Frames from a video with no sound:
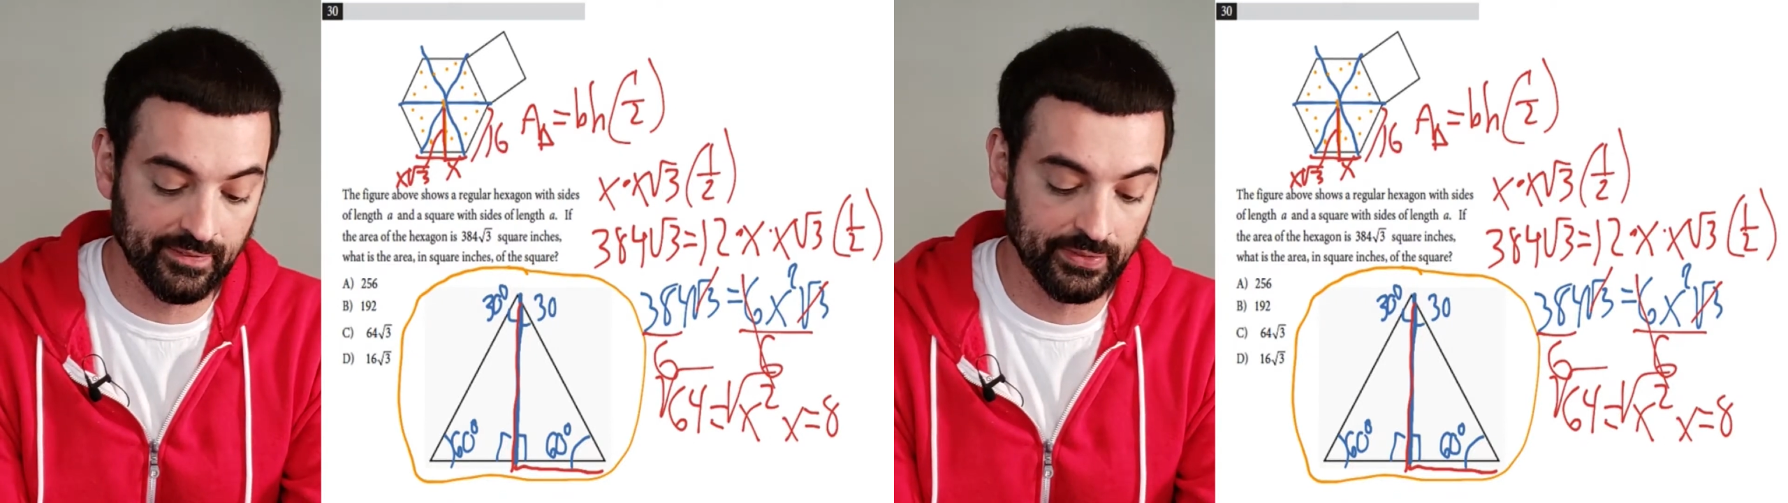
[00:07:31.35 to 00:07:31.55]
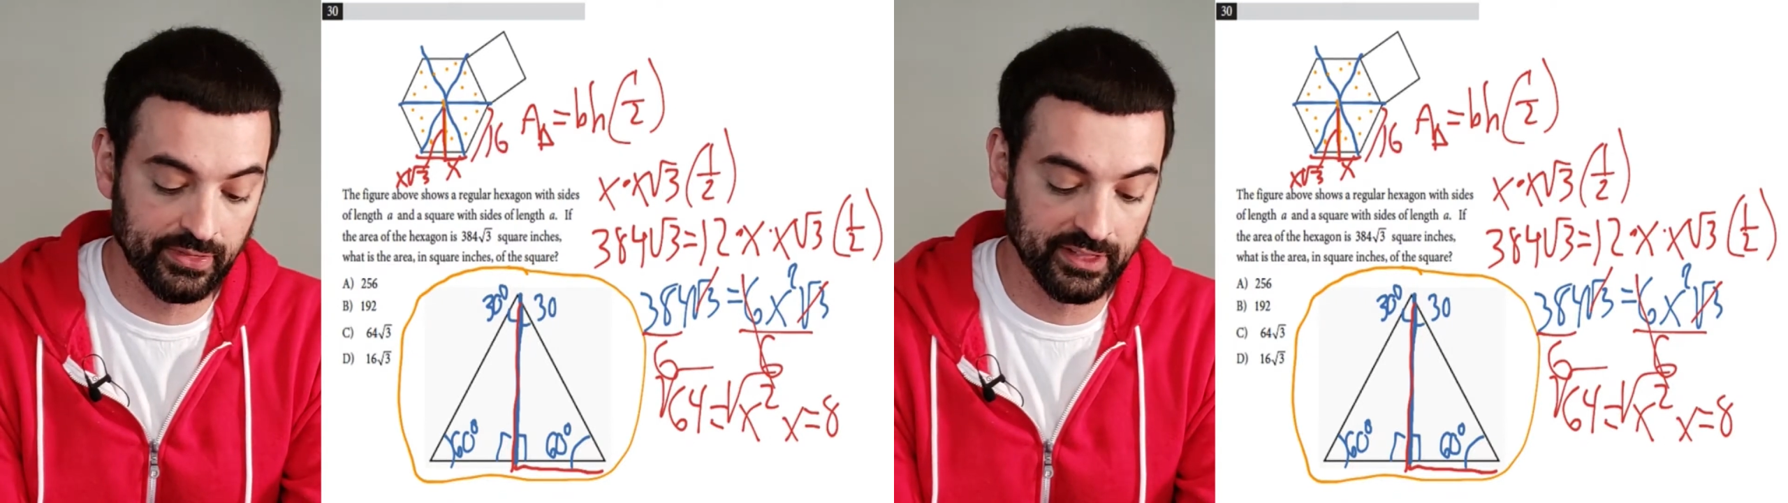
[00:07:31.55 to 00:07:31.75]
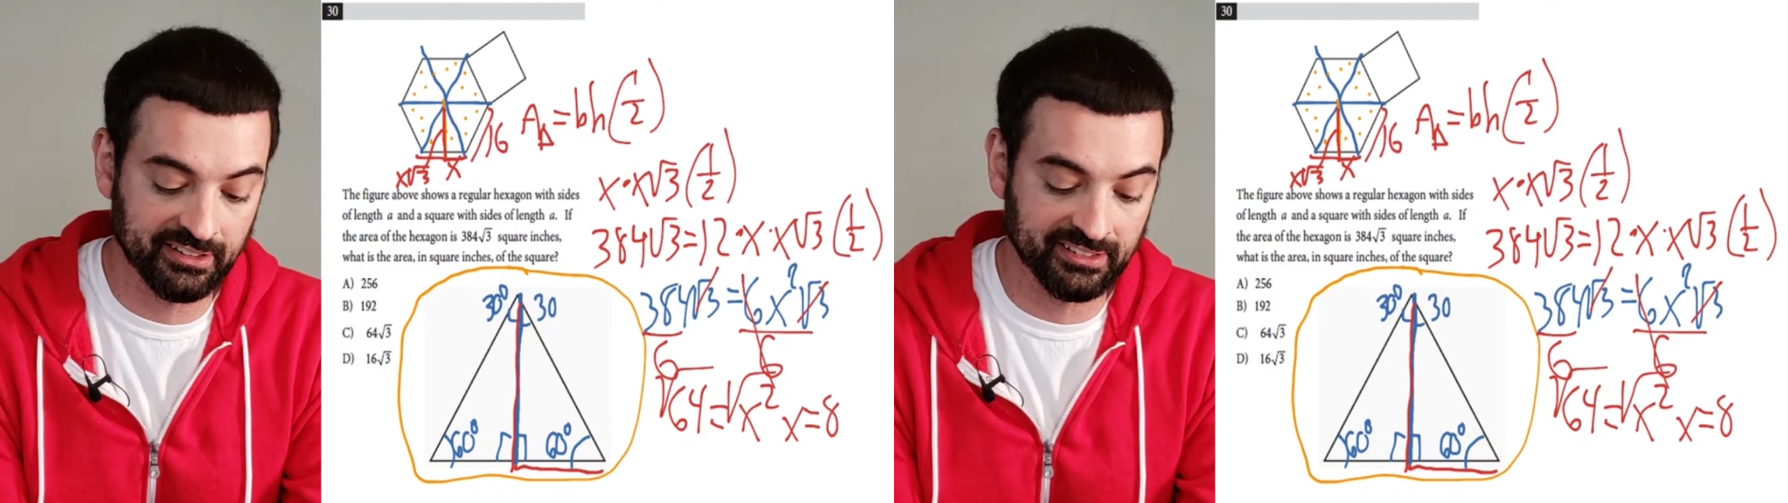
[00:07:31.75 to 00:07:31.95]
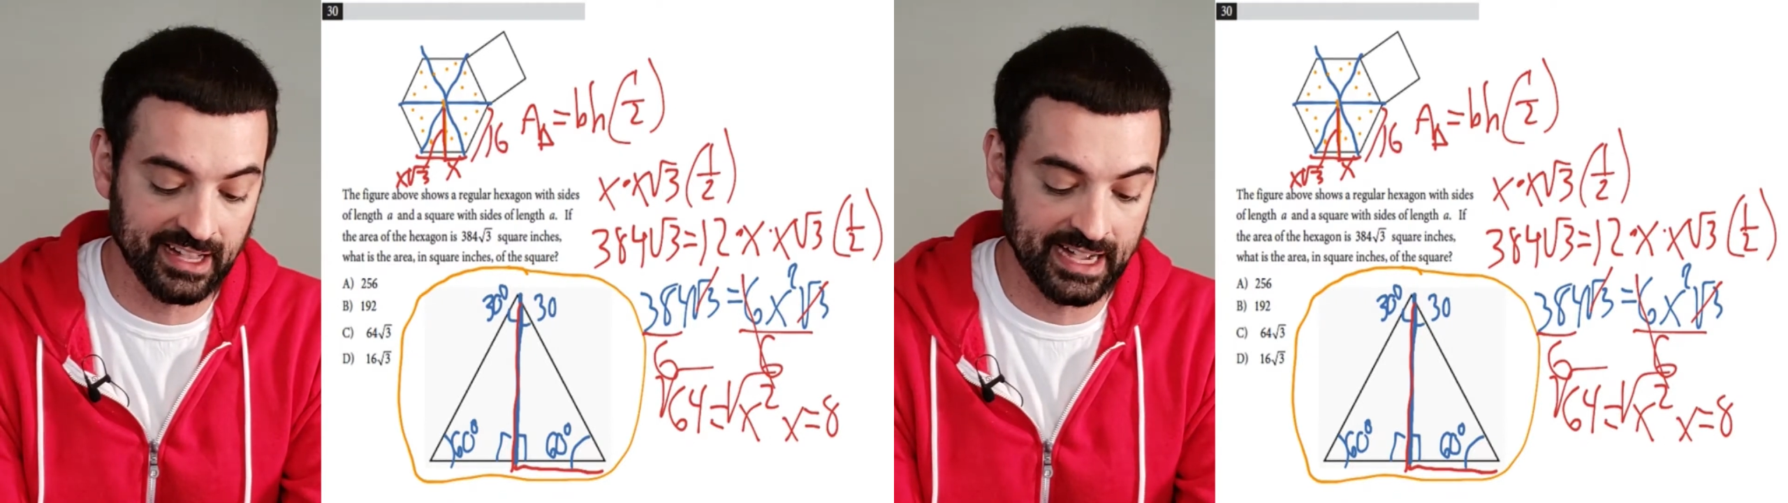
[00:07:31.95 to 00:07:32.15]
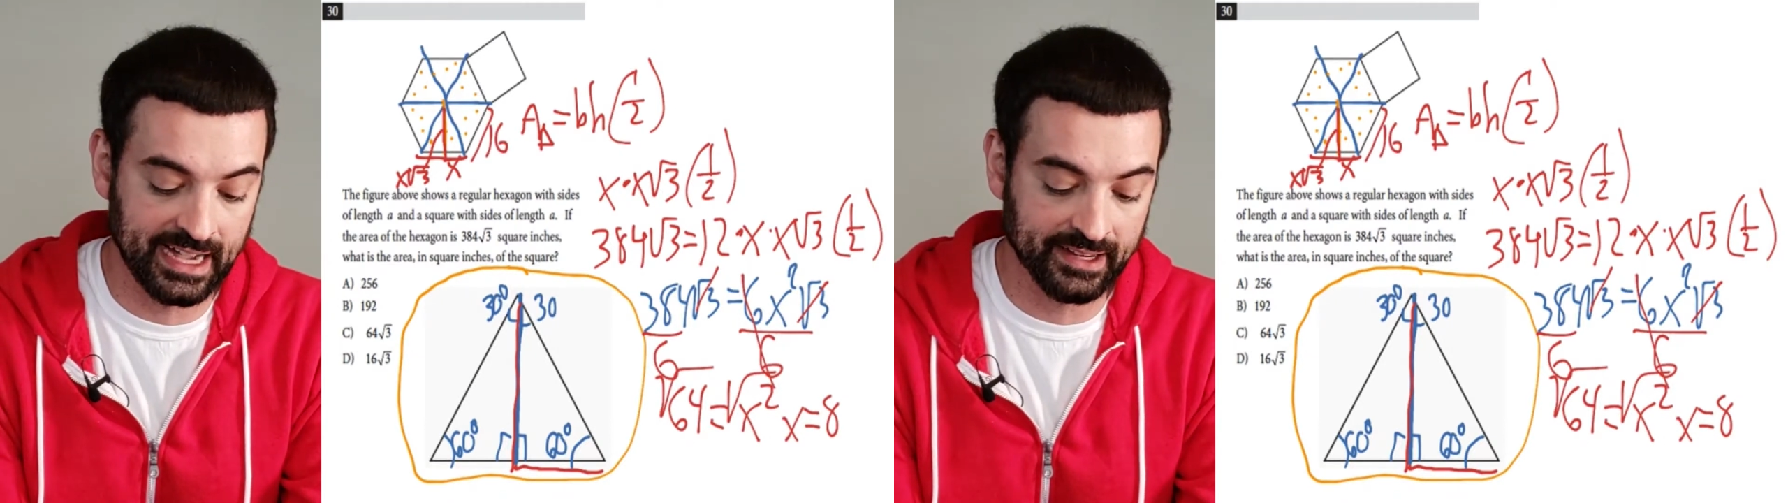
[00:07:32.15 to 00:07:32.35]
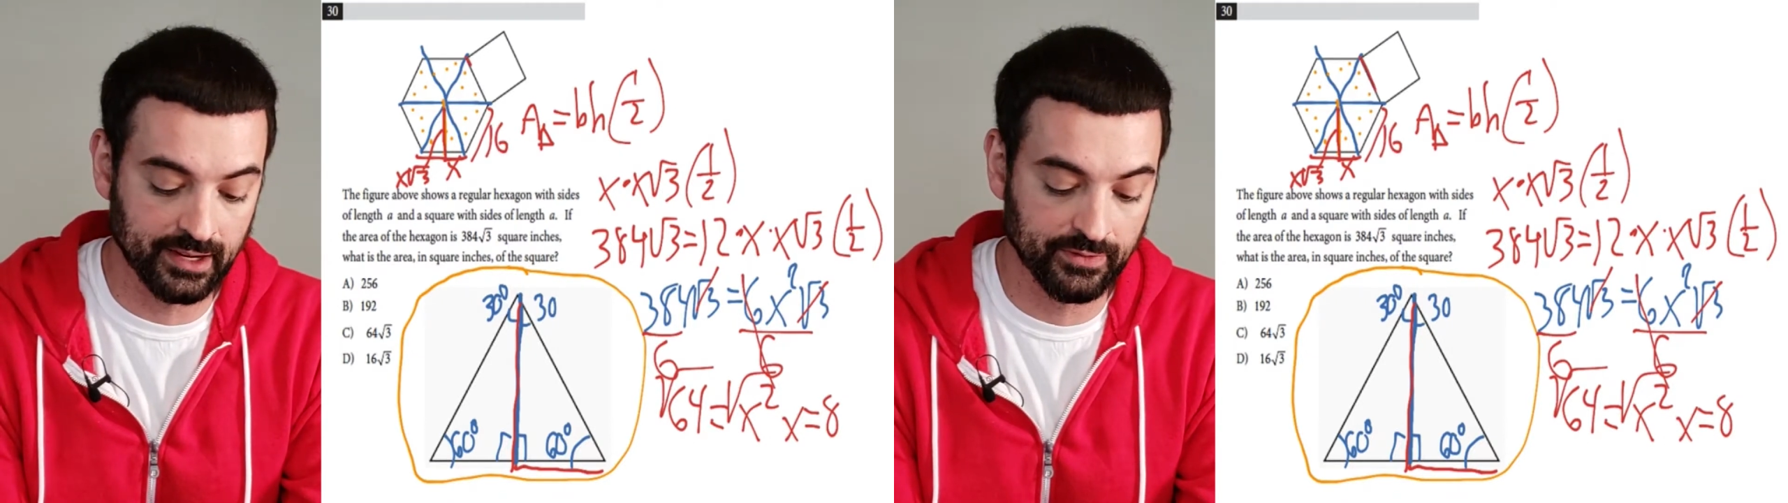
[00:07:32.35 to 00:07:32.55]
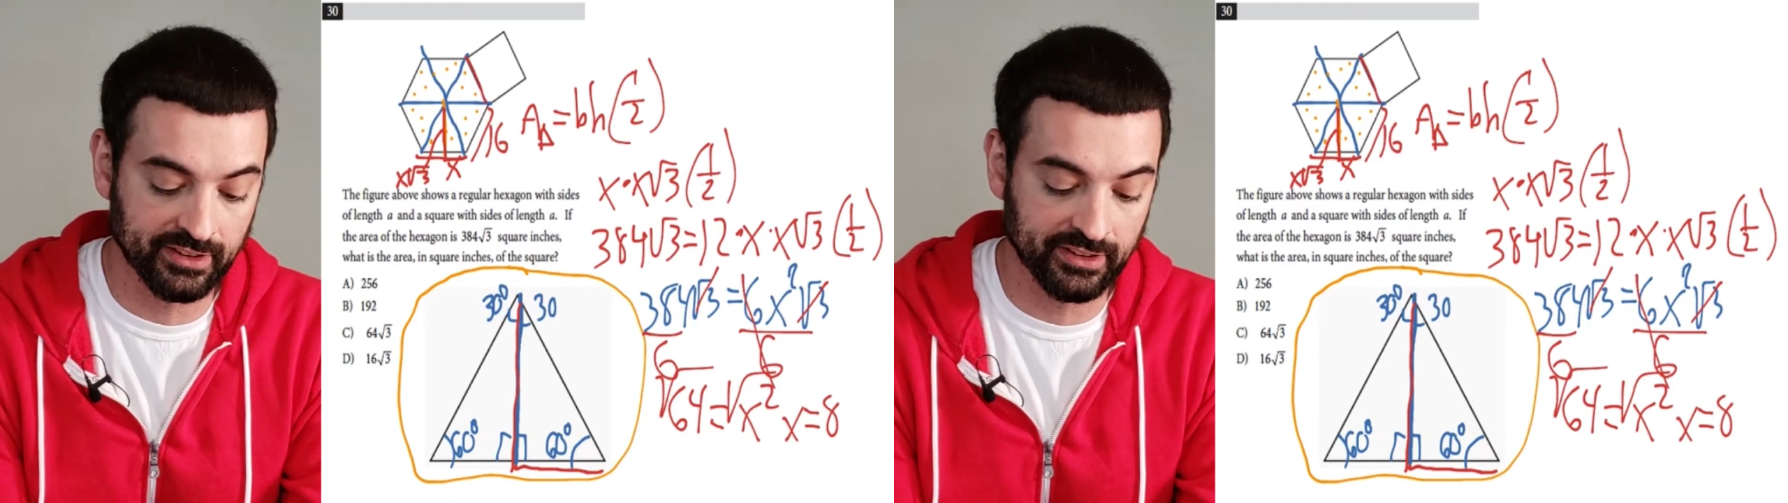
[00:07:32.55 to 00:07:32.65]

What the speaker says: this side of the